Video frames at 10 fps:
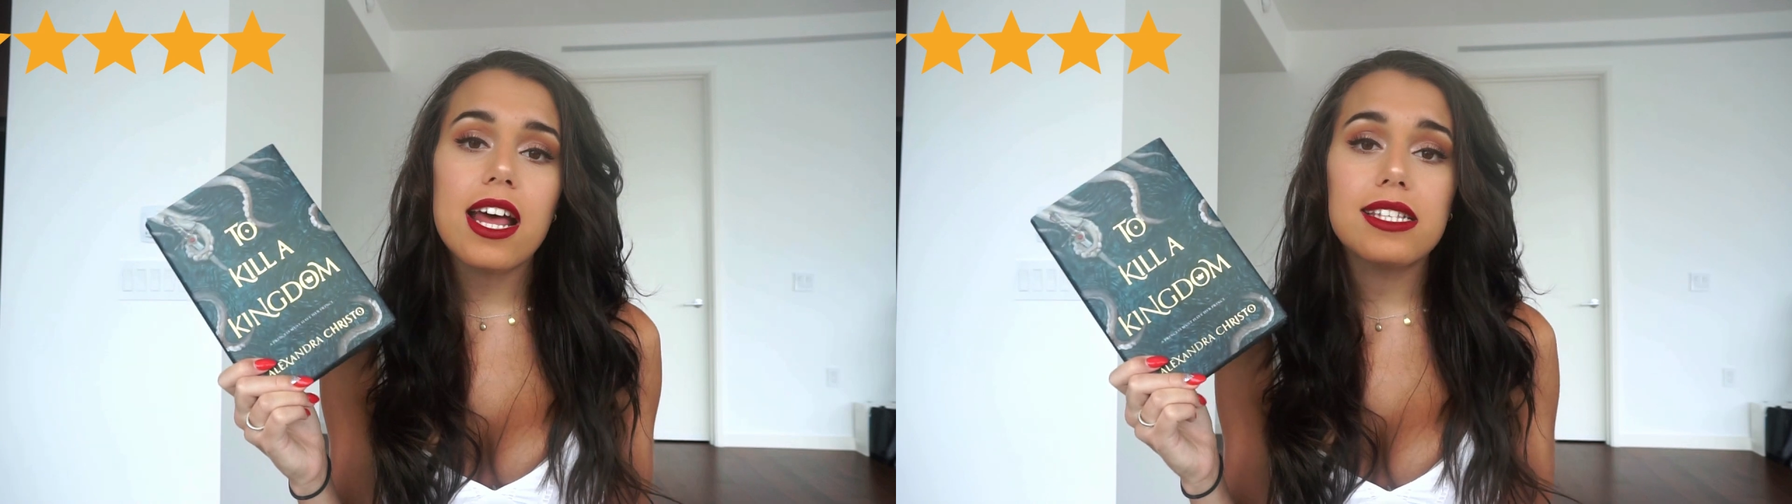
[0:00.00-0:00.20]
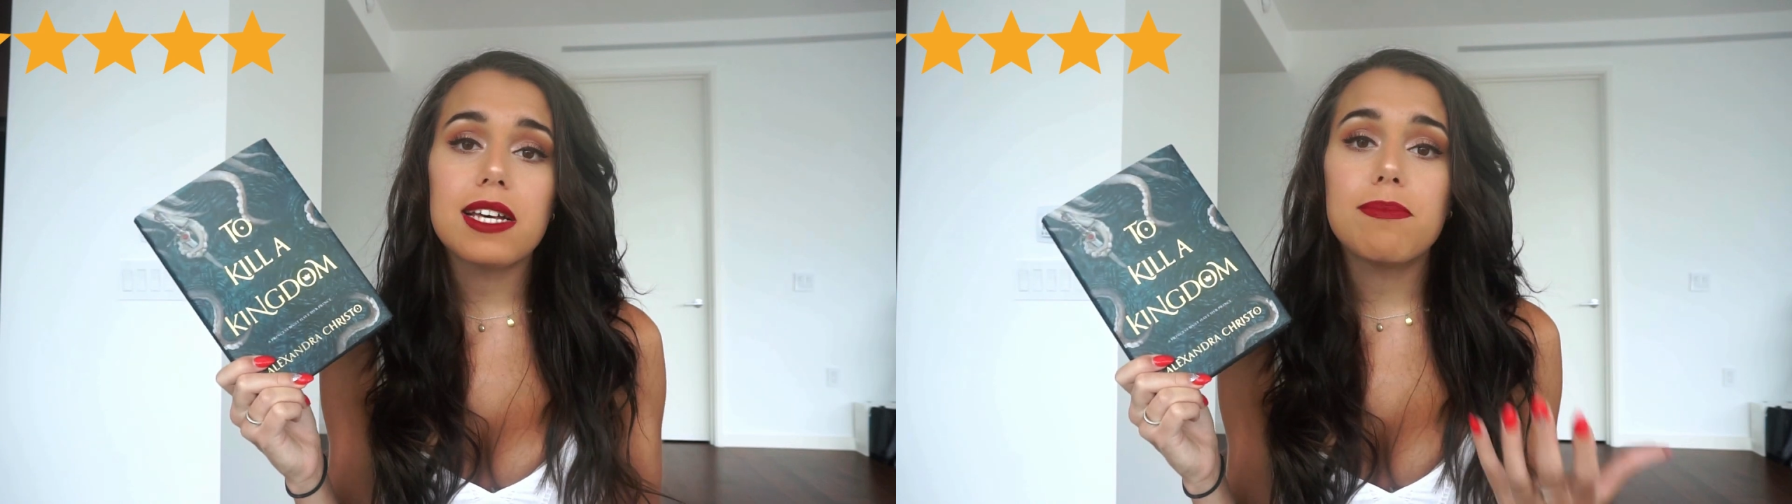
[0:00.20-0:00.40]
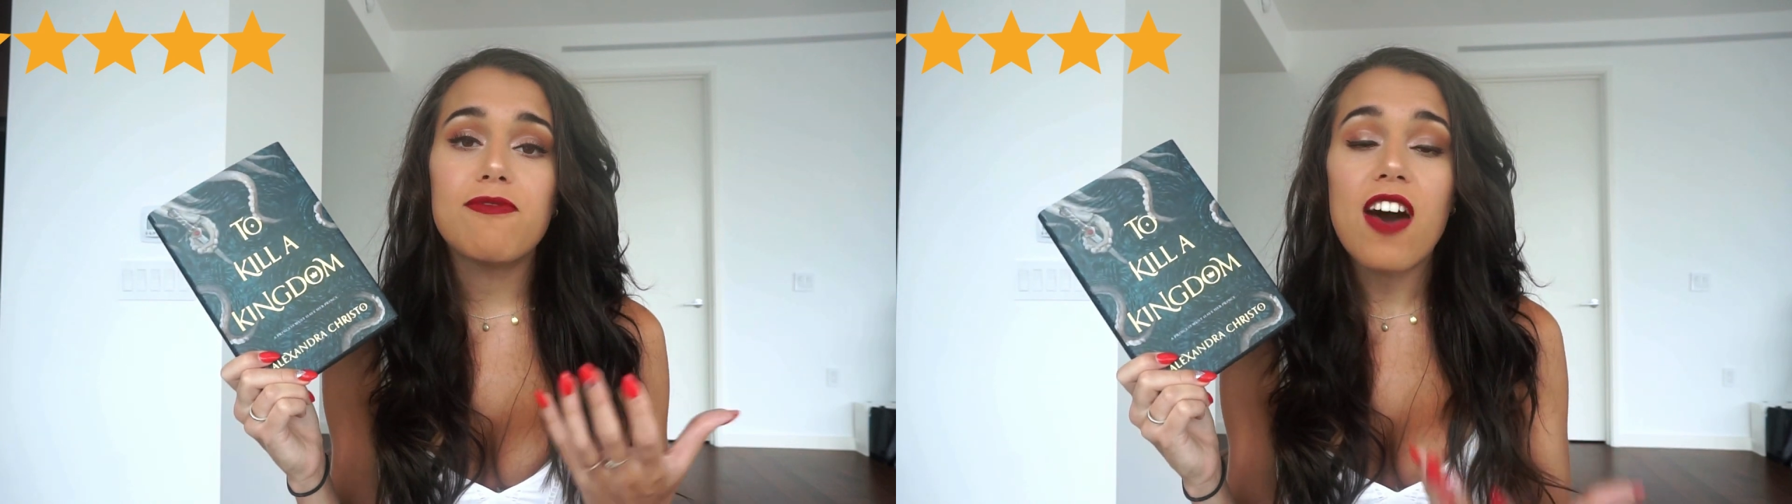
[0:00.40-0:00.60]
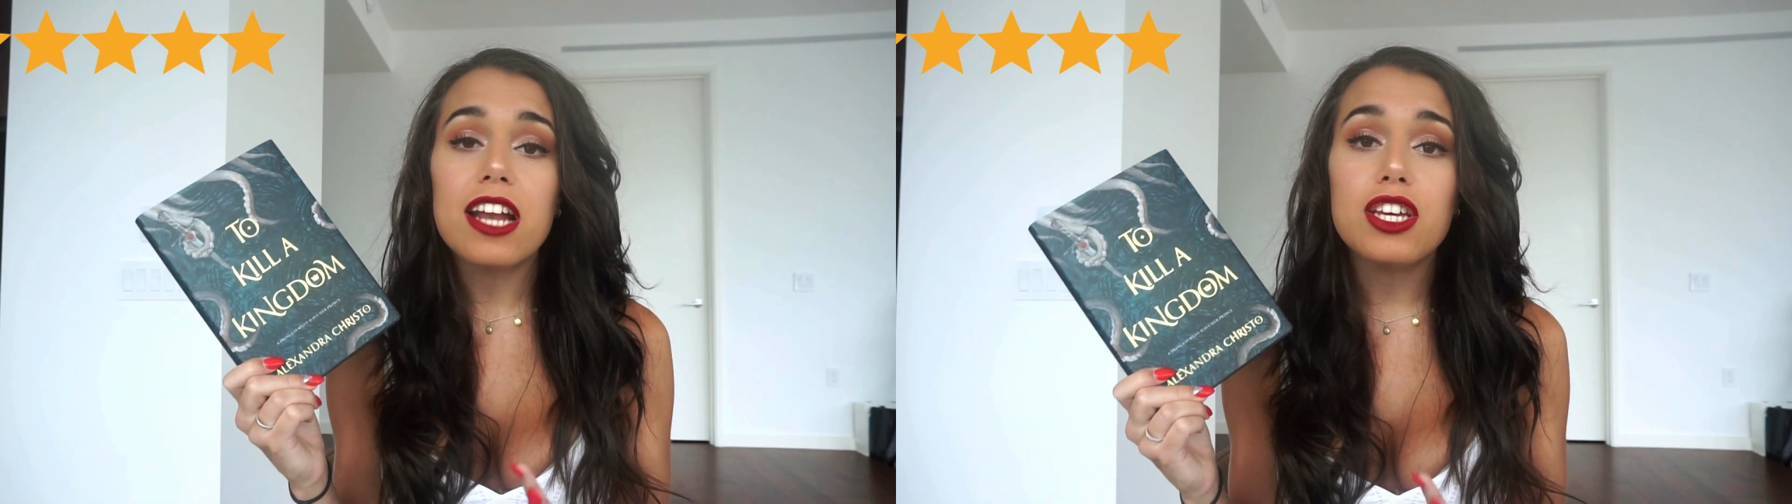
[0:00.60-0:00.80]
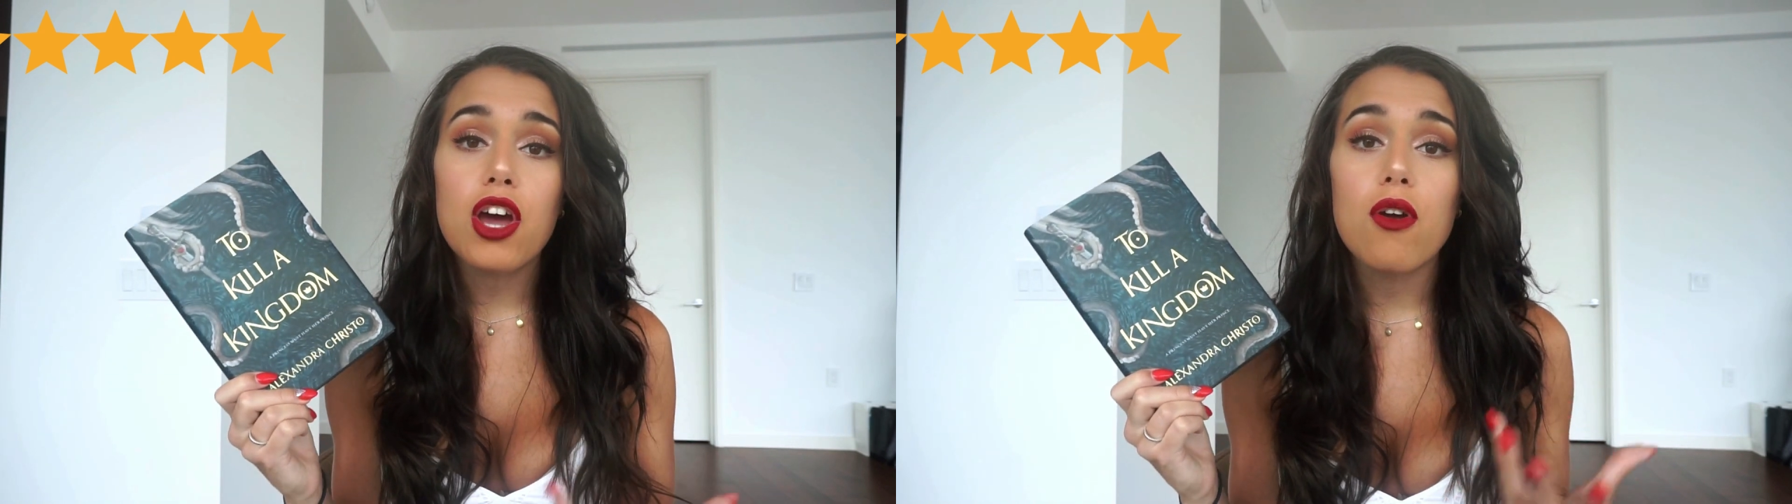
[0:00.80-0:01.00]
ends up
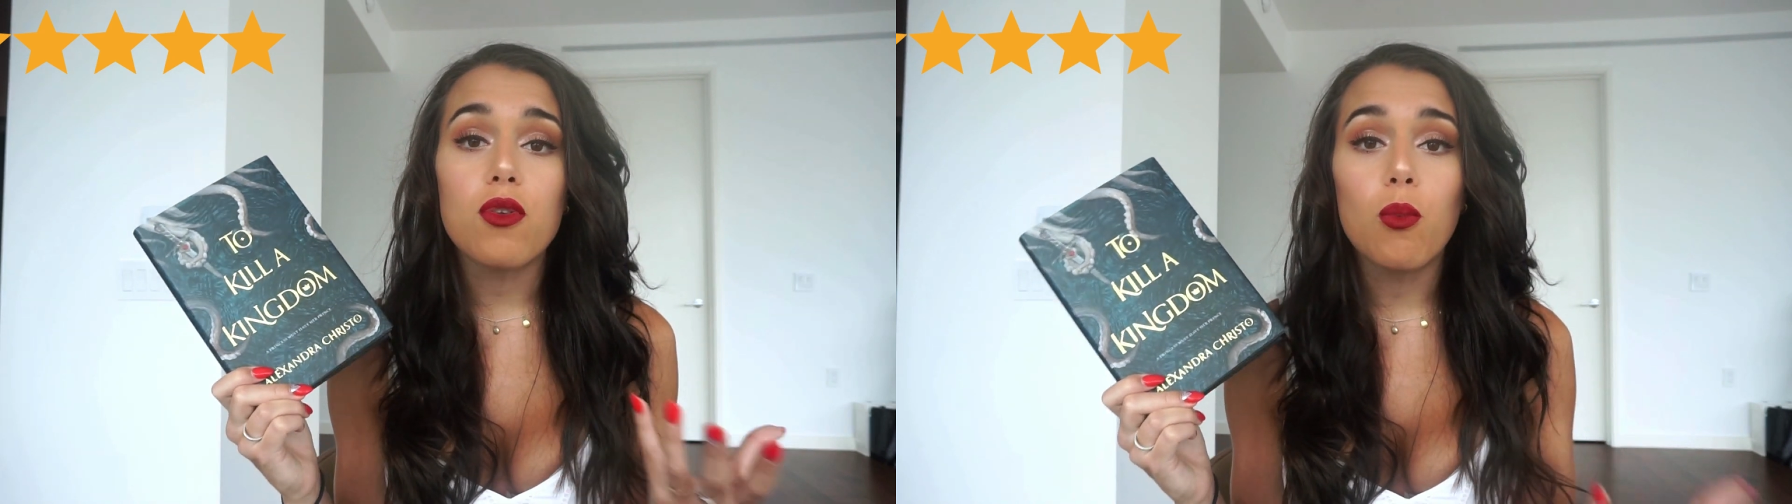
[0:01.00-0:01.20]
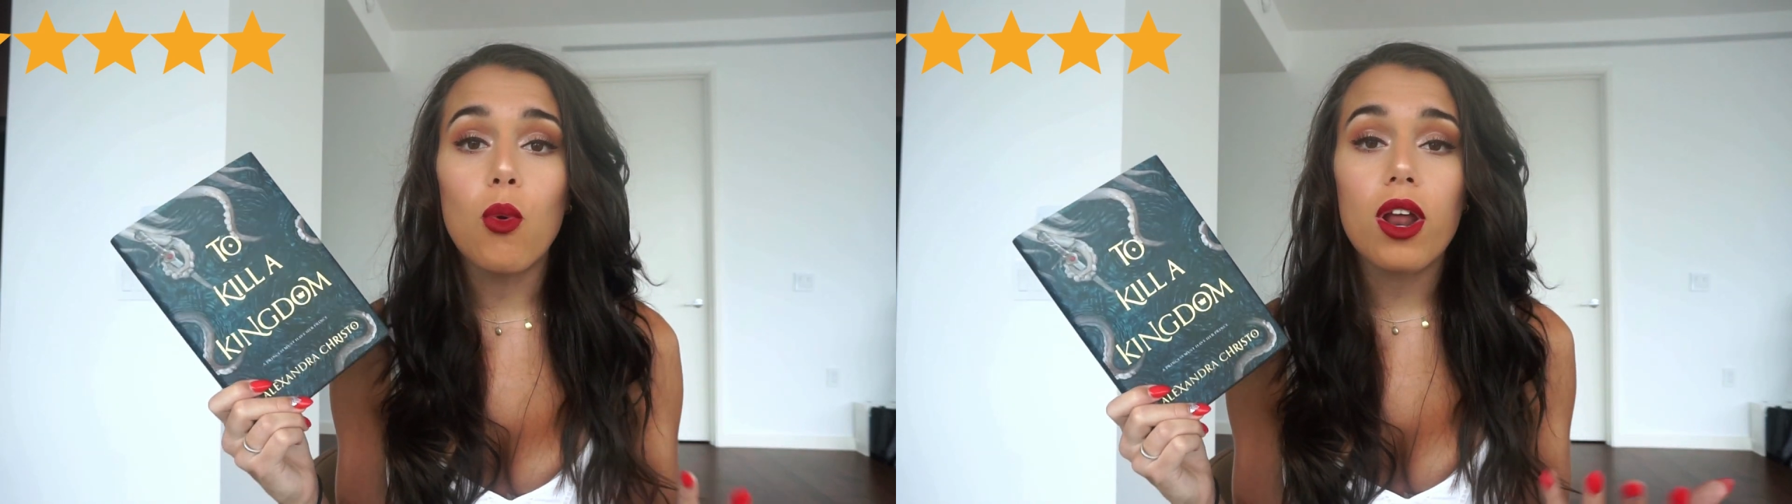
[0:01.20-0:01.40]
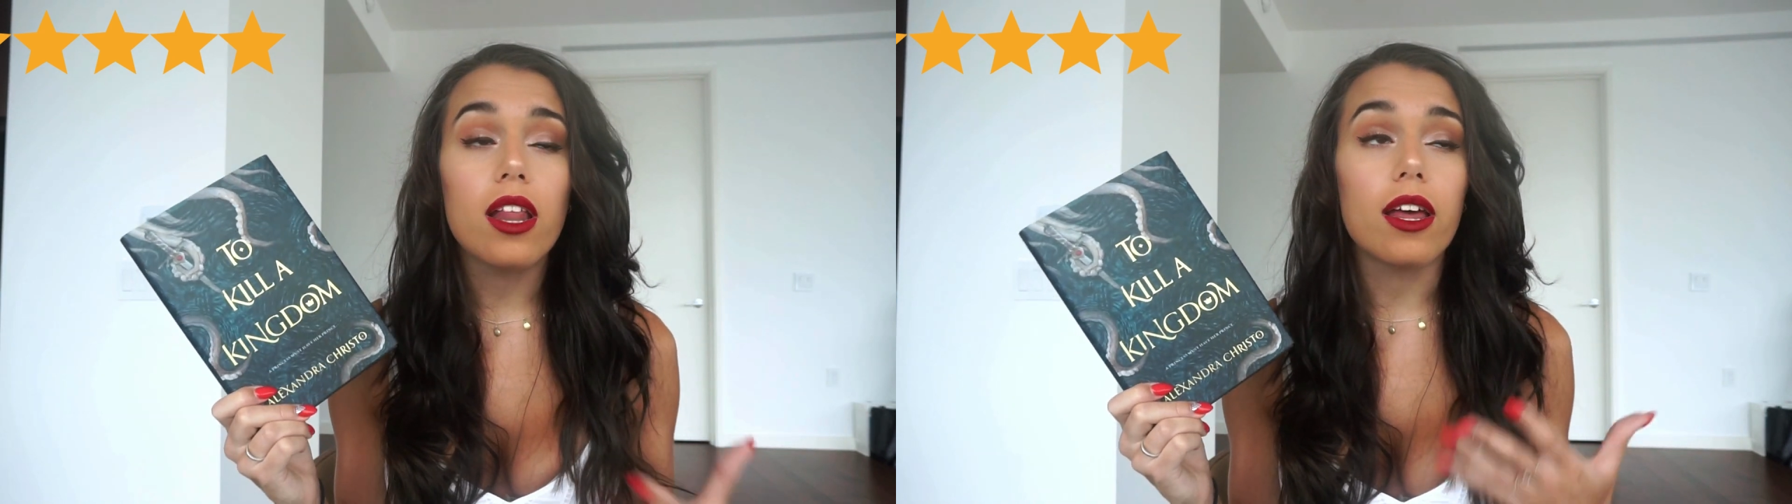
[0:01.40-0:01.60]
finding her in the water,